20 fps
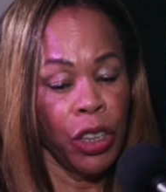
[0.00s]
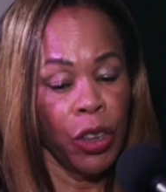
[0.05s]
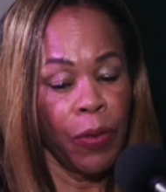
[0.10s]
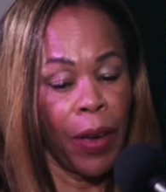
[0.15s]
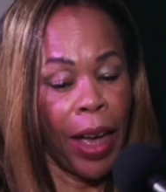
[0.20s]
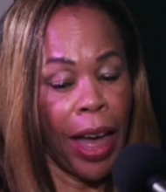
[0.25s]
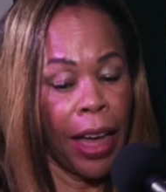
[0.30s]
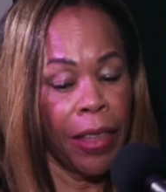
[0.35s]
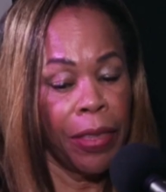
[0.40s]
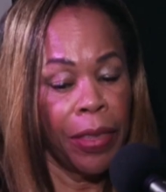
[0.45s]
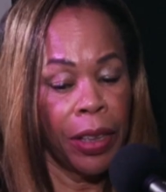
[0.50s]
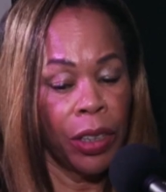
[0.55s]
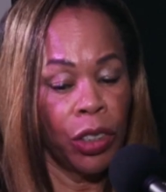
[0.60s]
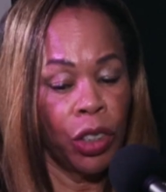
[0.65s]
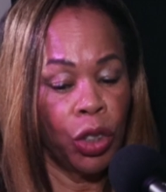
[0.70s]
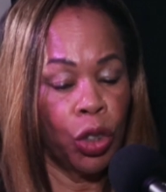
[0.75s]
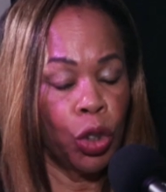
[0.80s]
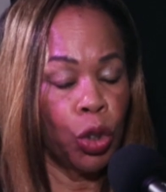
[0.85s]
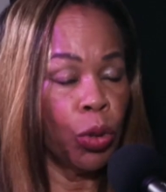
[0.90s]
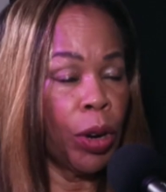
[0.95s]
You've had the
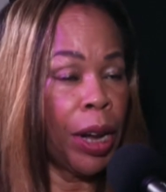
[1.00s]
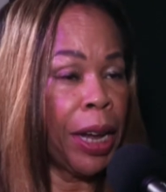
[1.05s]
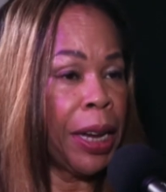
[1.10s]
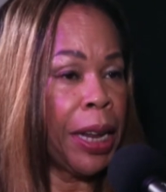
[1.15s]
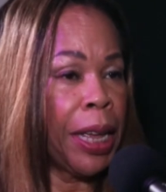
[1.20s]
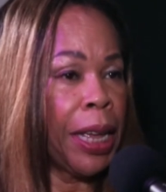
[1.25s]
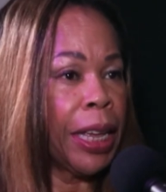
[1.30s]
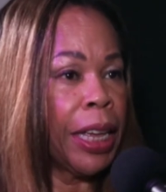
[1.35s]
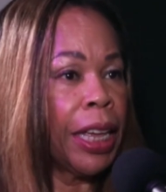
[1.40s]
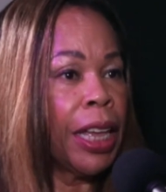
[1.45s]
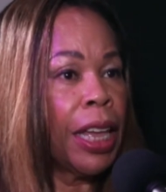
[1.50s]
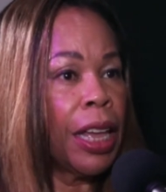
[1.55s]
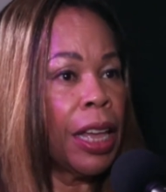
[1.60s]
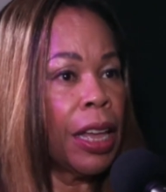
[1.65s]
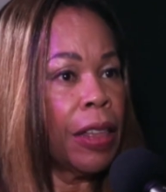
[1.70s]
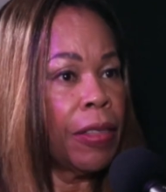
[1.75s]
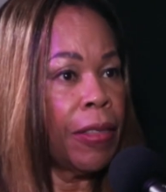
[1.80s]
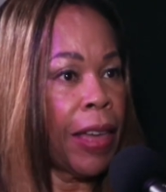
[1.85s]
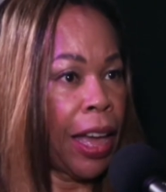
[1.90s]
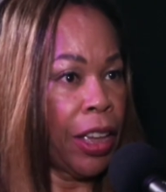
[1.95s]
training
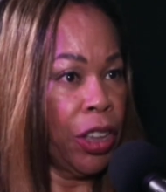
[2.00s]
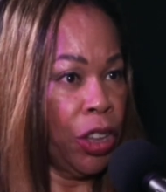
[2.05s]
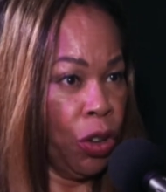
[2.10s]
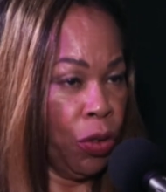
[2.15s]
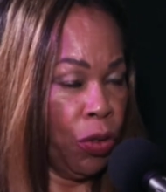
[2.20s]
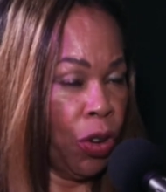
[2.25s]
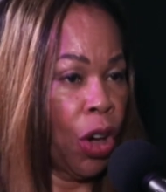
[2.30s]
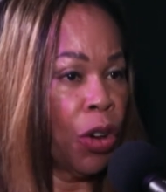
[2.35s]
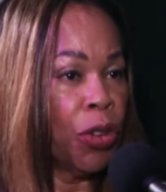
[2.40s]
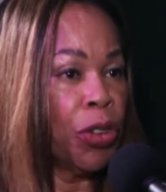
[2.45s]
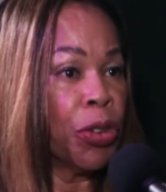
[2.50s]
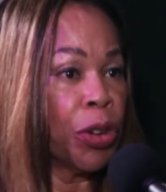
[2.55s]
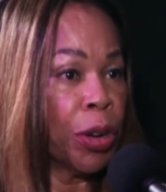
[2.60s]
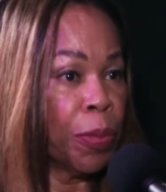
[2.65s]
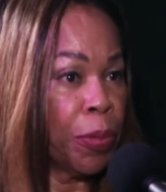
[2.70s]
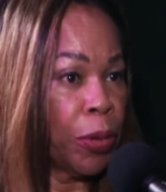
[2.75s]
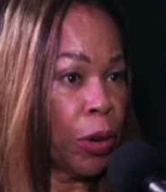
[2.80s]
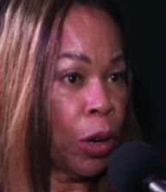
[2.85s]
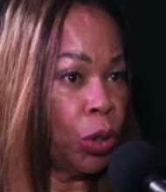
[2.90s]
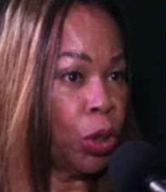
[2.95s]
that you're
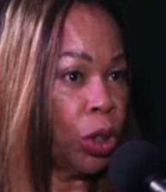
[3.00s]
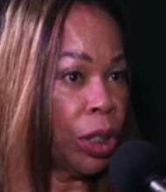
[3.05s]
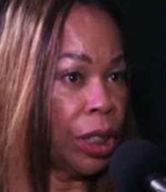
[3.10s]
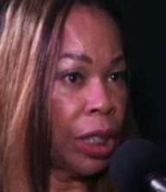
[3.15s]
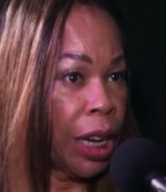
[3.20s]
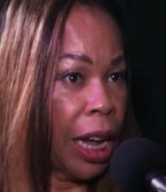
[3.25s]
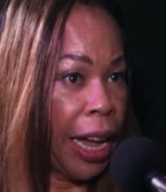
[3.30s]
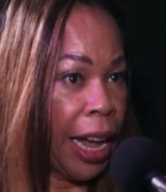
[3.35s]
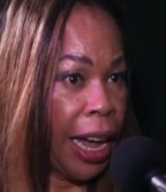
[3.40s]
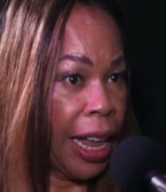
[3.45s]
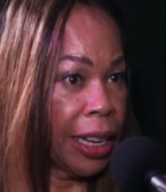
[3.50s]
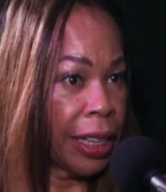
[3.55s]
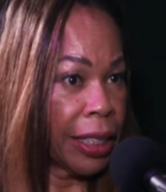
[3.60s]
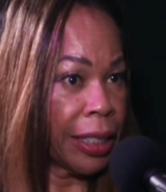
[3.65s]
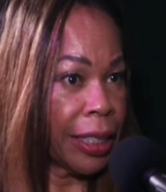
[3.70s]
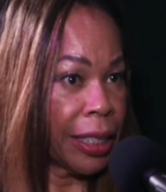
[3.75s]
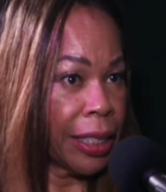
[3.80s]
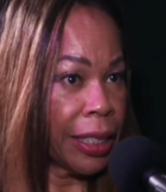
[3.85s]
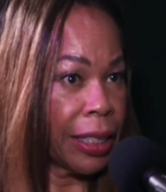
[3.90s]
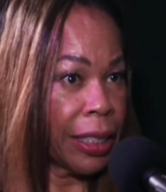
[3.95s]
approaching
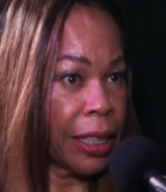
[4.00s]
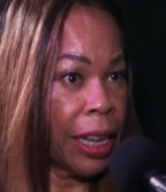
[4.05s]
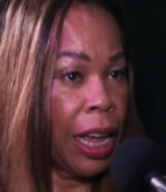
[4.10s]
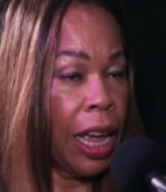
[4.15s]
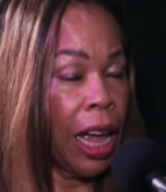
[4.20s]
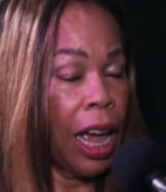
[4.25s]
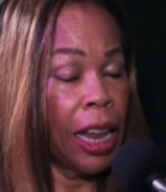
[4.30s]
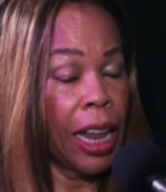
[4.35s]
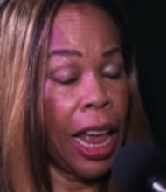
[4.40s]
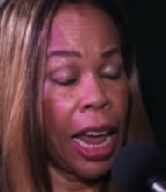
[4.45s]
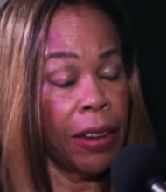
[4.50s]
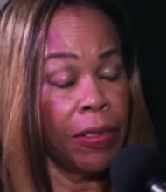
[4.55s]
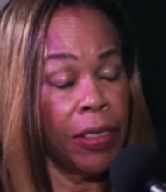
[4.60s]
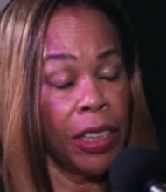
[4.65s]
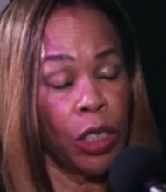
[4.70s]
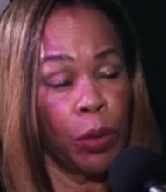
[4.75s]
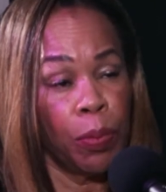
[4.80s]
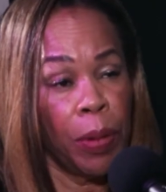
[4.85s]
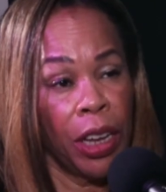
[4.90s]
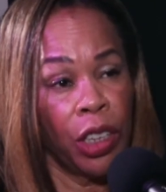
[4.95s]
dialysis. A lot of
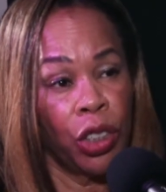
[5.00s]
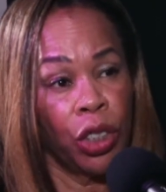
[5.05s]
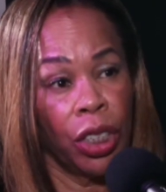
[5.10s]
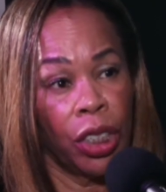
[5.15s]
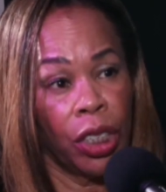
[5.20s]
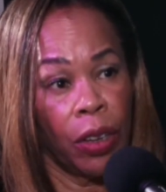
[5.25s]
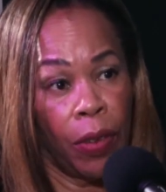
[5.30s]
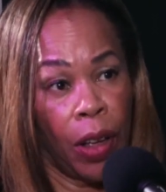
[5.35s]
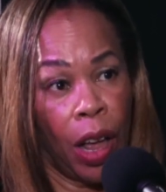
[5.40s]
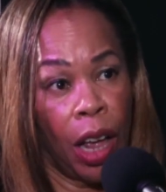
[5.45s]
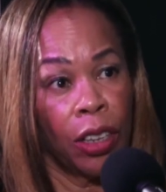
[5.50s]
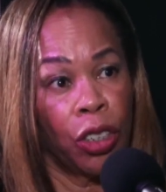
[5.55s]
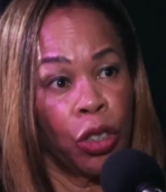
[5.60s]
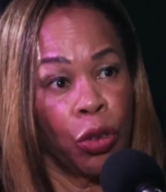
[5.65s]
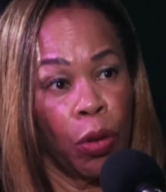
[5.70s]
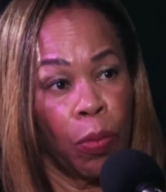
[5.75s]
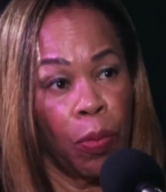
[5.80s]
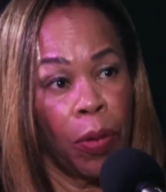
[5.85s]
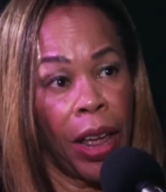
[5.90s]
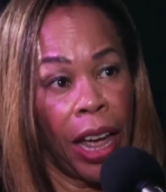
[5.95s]
these patients have
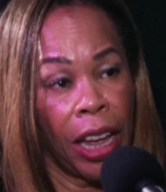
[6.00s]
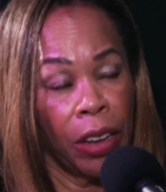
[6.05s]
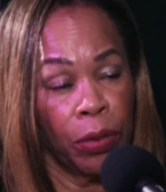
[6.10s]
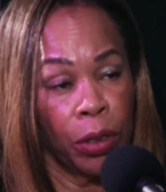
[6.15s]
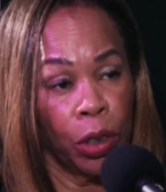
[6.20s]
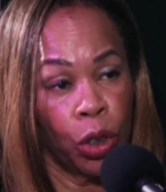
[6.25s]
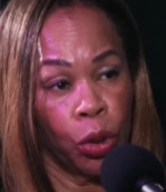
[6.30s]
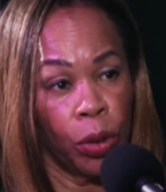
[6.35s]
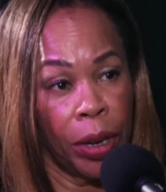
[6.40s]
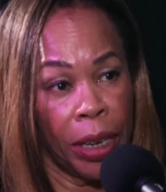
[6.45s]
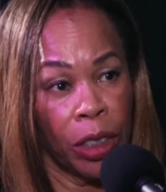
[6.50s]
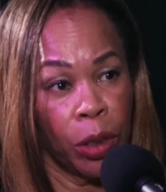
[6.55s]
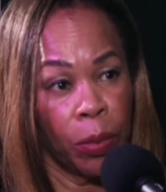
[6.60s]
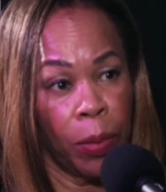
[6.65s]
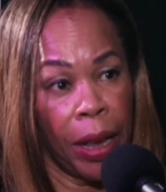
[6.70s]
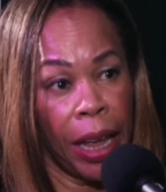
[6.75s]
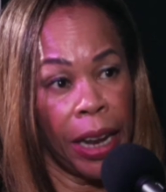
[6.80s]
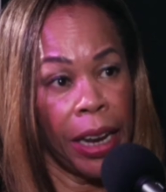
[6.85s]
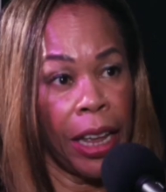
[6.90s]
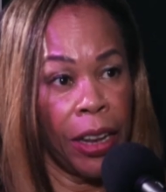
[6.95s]
also applied for
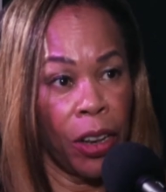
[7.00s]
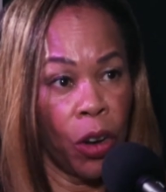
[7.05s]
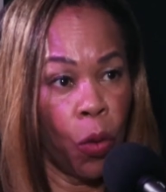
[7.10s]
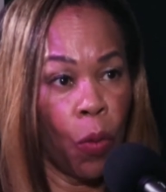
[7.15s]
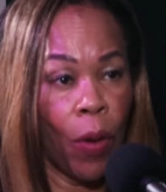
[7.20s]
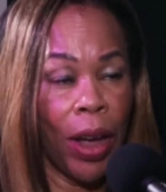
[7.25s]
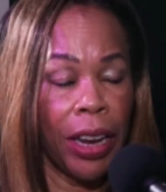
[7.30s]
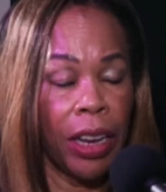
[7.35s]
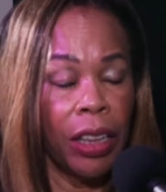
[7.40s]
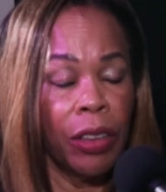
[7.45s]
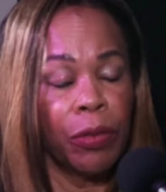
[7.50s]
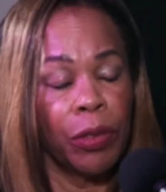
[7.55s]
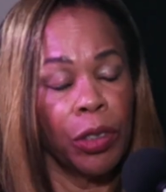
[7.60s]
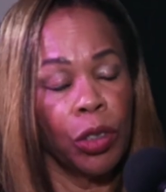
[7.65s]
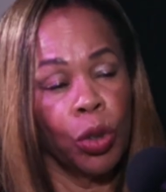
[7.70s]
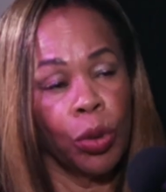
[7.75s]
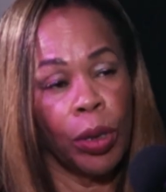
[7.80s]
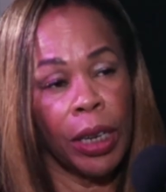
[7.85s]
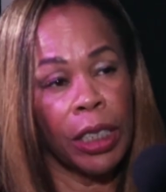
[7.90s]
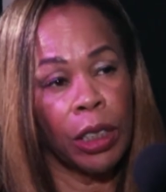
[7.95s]
transplant, and they're waiting for
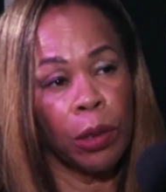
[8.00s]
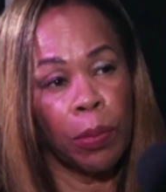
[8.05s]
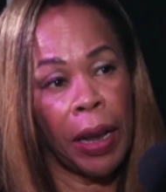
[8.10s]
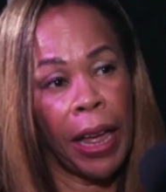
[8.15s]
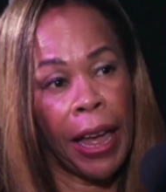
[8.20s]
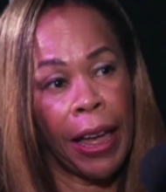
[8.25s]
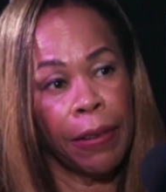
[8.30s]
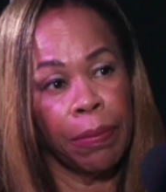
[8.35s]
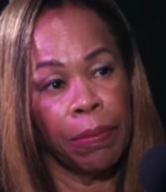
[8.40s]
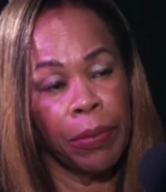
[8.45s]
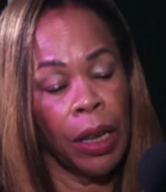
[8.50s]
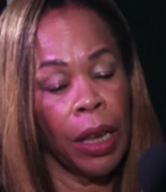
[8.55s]
transplant.